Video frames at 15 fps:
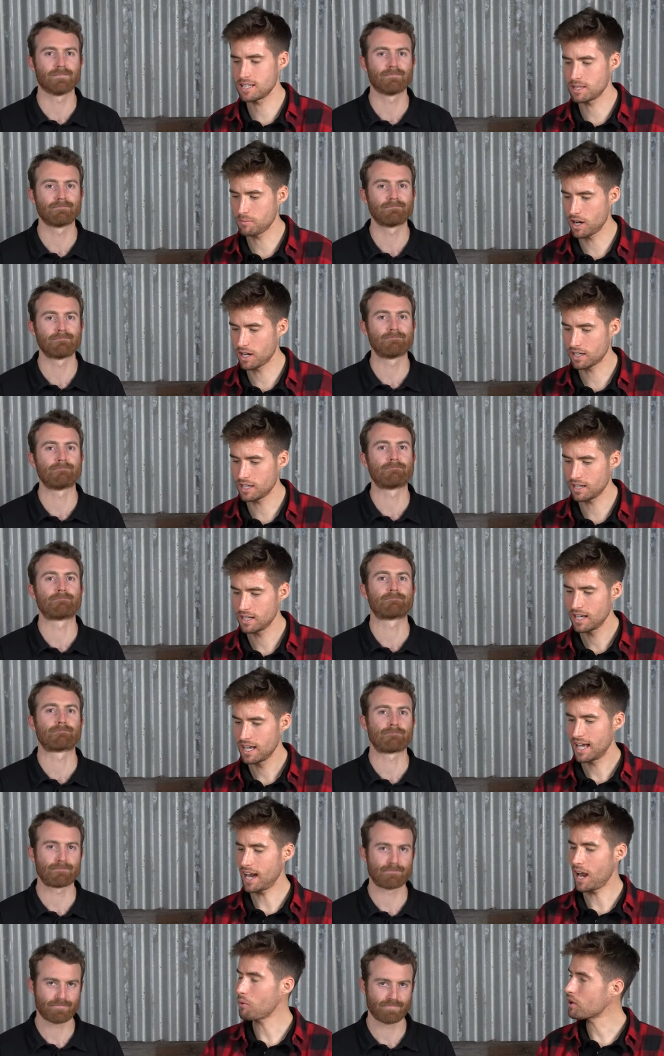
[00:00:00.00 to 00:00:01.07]
Speaker 1: in the market.
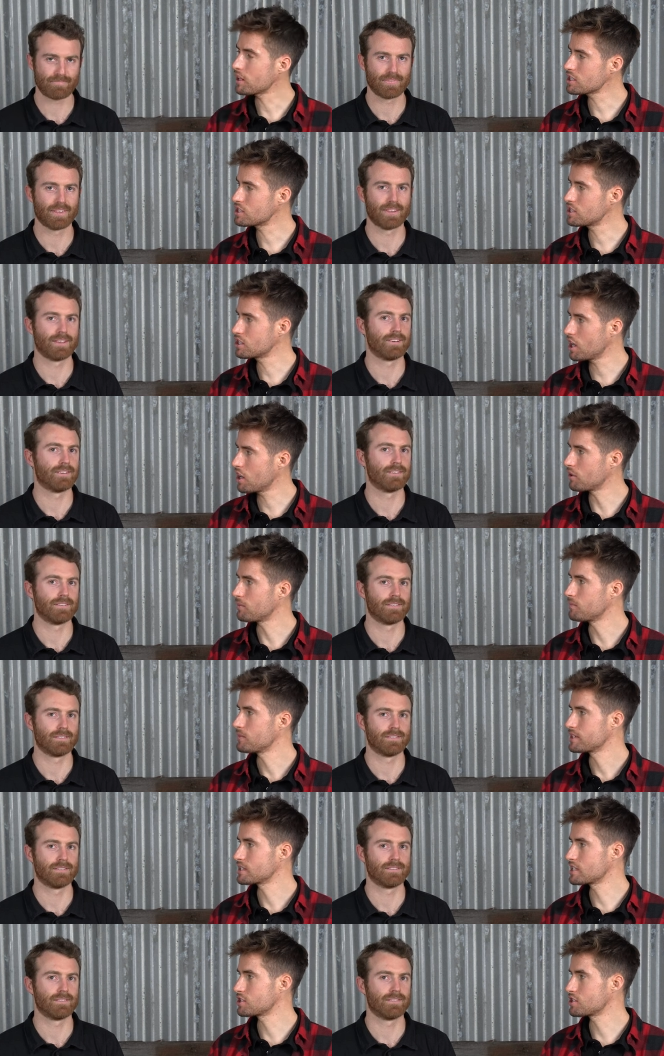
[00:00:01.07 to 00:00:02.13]
And I wanted to know,
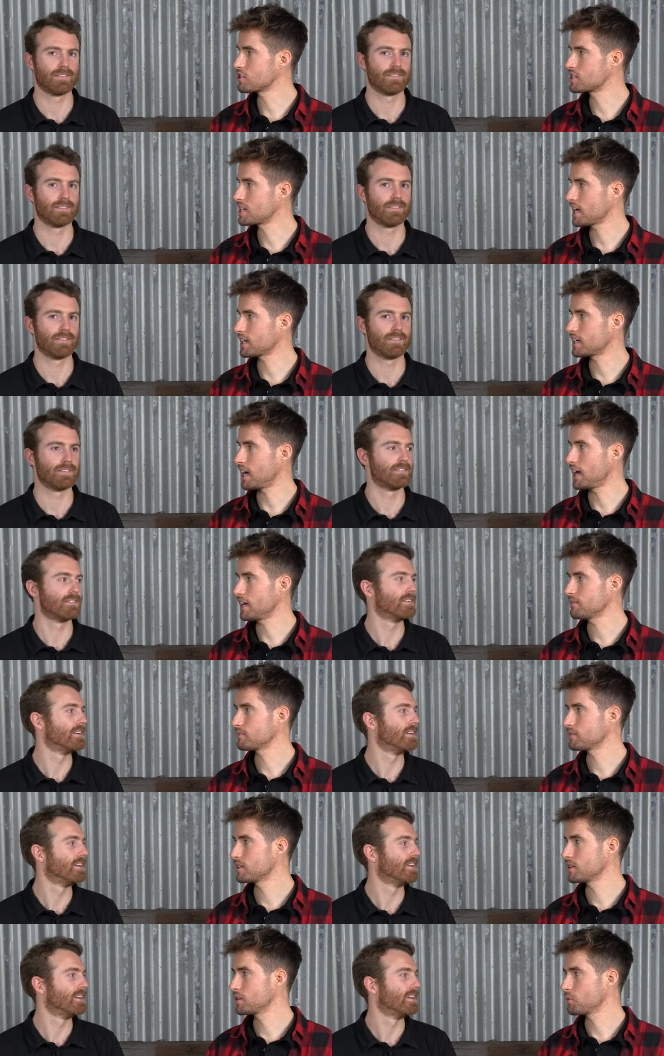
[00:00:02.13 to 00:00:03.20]
since you're a tech guy,
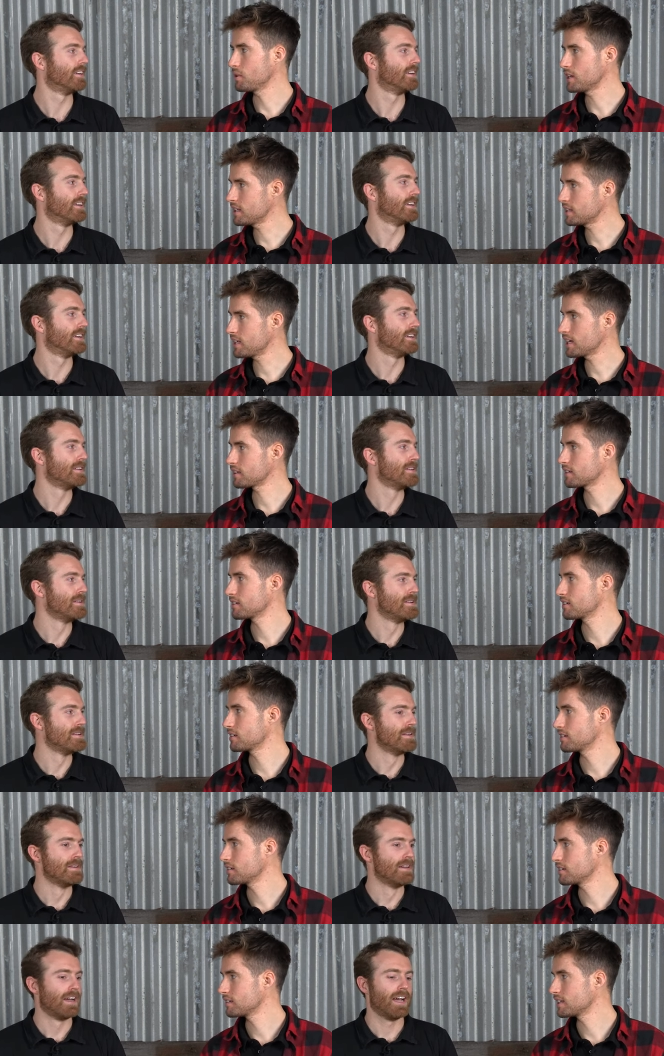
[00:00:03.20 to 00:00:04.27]
what do you think?
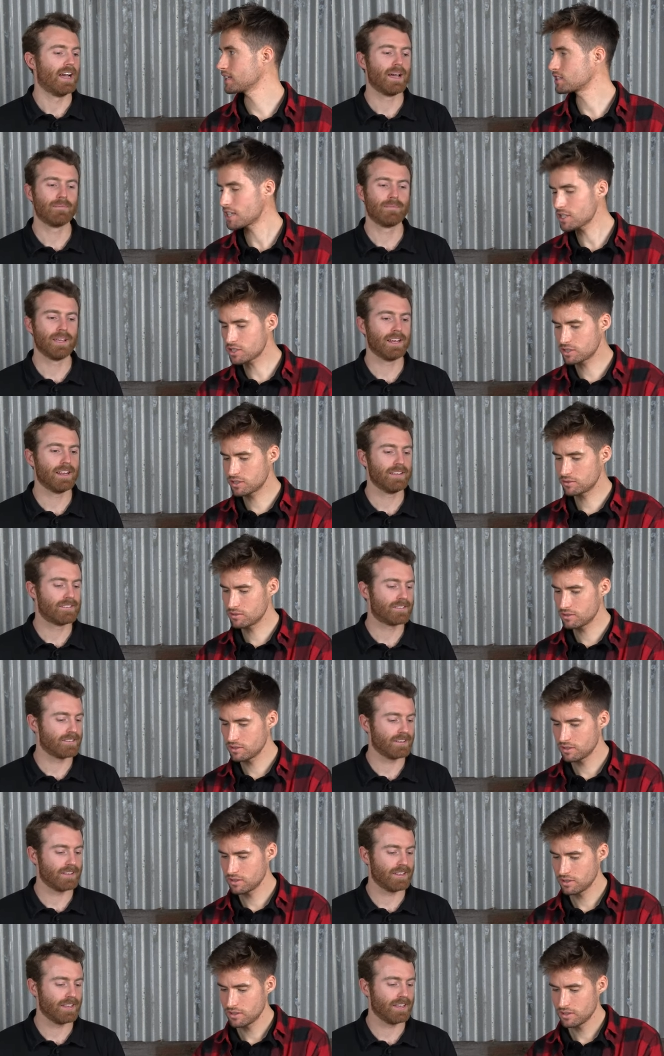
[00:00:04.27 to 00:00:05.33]
Let's, I let's, mean, it's
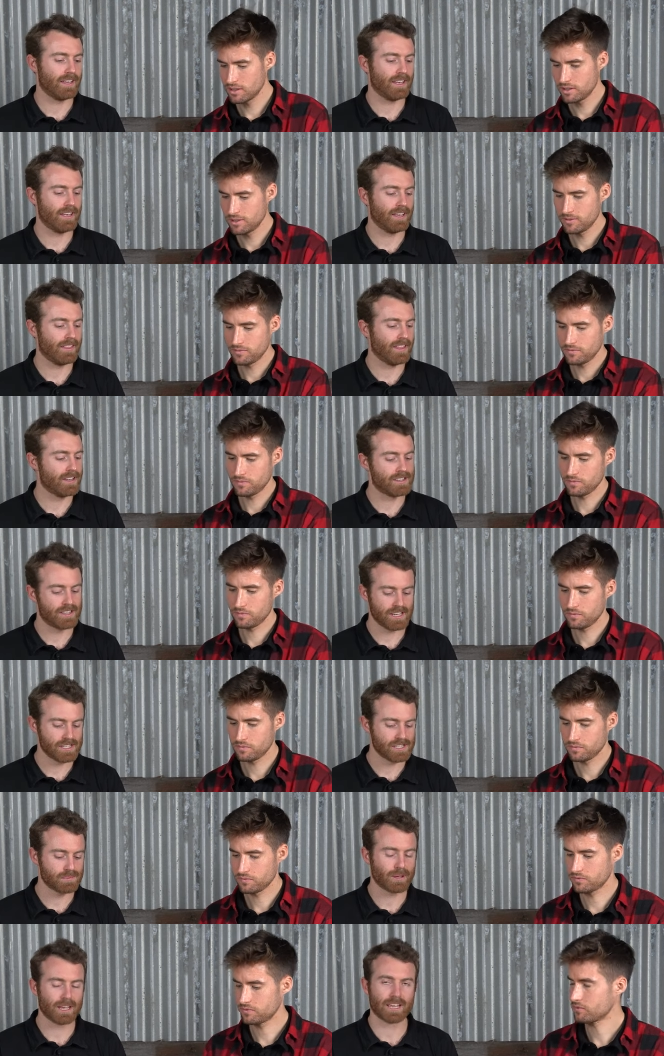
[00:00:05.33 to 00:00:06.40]
Speaker 2: they're, they're
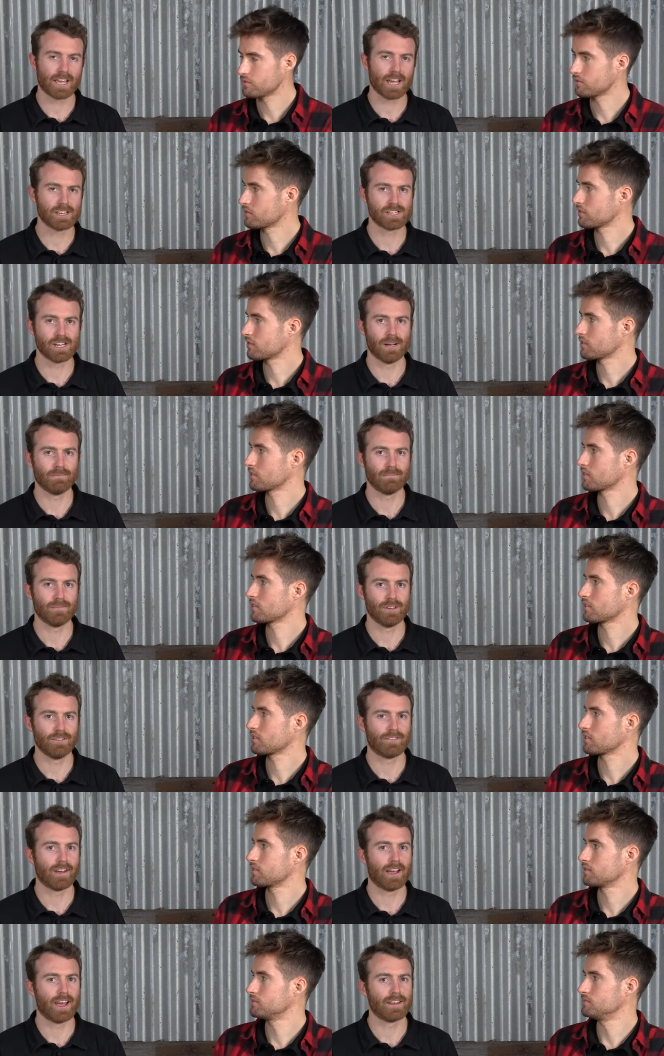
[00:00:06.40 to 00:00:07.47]
just playing catch up.
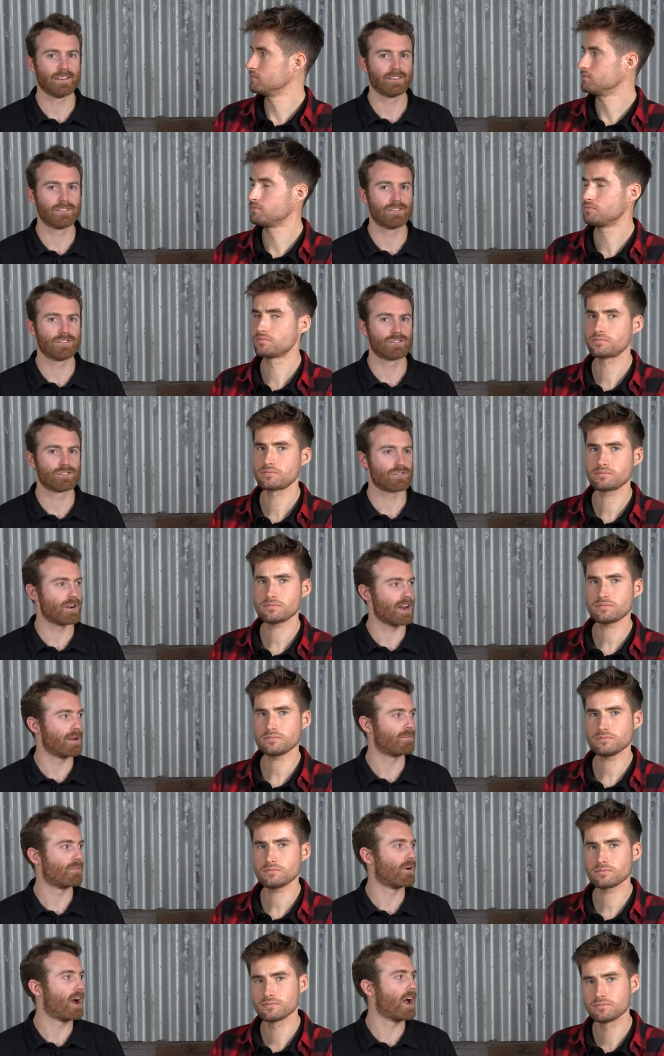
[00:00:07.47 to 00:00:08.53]
You've had mm.
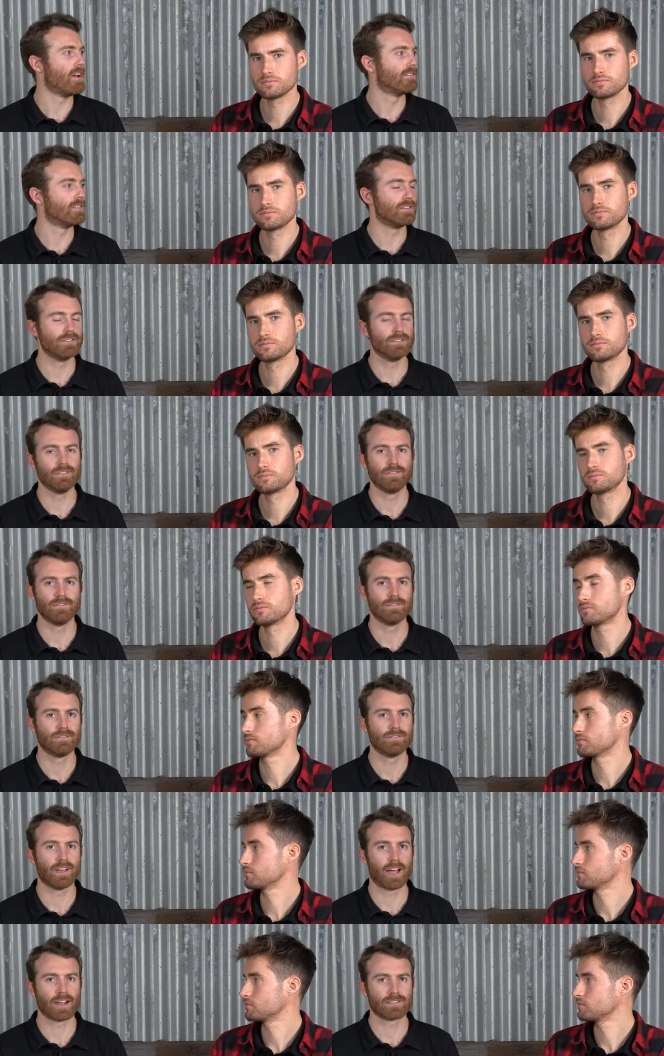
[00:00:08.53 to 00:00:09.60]
SRAM Rival
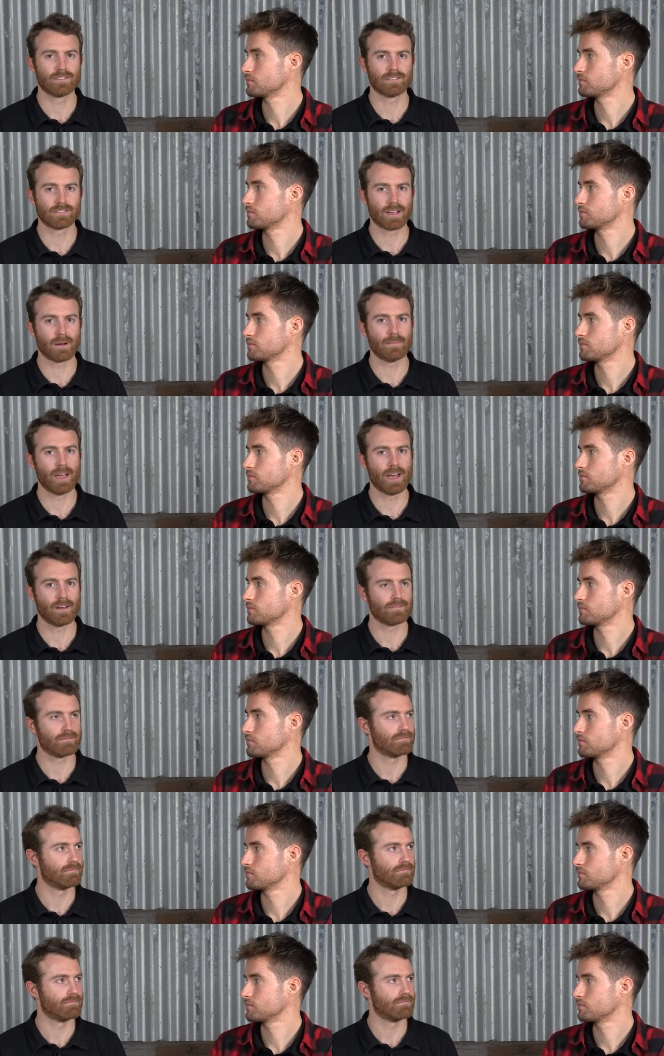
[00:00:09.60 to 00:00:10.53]
AXS come out